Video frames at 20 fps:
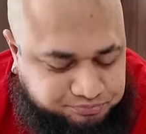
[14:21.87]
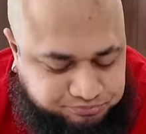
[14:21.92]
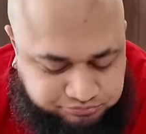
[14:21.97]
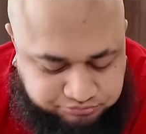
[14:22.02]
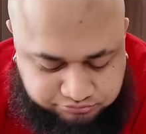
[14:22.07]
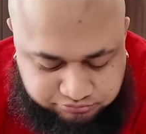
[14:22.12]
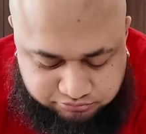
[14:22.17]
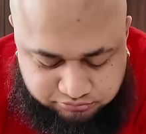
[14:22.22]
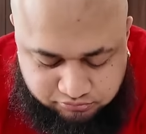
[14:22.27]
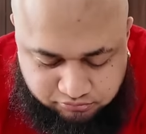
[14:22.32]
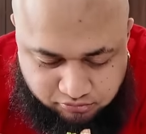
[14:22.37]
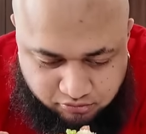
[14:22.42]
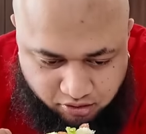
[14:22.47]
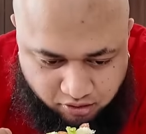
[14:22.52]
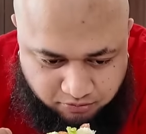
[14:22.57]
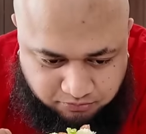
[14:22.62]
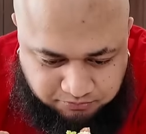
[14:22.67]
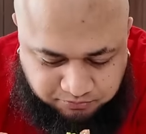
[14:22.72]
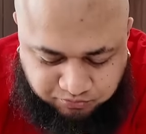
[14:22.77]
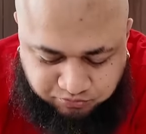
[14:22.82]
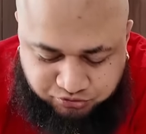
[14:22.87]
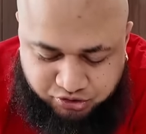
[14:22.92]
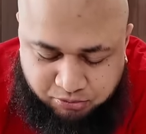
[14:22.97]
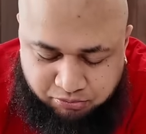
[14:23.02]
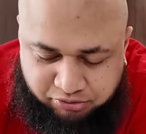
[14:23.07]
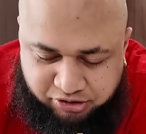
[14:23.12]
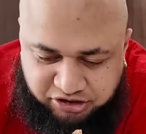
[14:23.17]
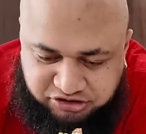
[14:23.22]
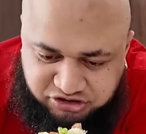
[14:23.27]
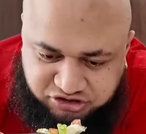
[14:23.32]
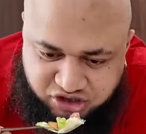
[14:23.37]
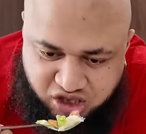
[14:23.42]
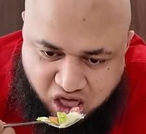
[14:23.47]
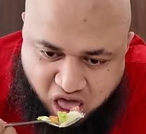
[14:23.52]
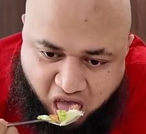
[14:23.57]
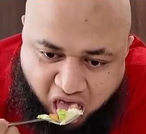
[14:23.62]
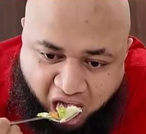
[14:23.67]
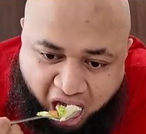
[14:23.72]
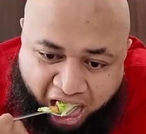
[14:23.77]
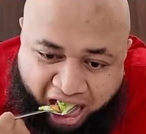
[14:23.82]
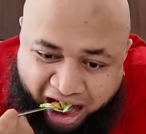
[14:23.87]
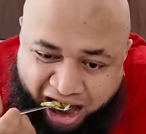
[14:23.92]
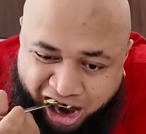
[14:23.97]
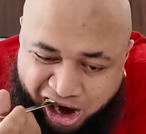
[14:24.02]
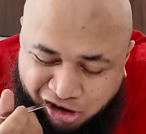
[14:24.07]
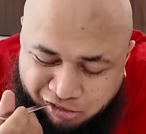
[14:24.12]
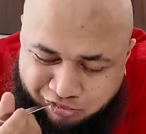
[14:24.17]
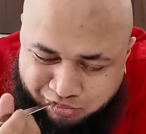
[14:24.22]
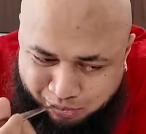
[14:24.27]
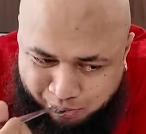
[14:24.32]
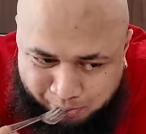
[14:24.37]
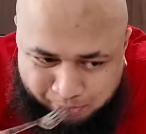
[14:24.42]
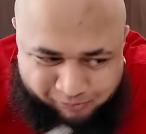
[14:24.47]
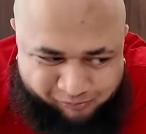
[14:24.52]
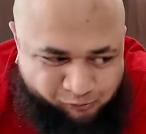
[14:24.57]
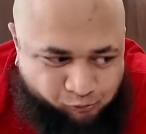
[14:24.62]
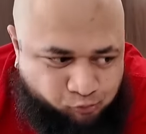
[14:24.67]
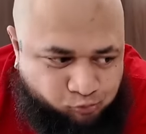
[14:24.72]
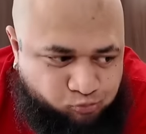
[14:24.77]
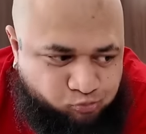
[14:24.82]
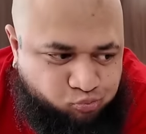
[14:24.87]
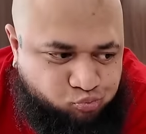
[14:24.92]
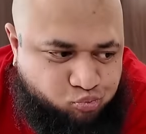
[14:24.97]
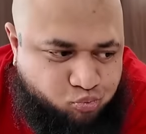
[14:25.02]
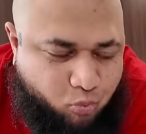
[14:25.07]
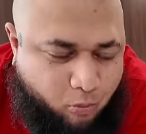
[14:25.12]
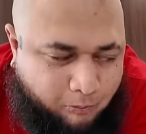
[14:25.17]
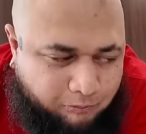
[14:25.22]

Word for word: pieces are you eating? The breast. Why? Mm.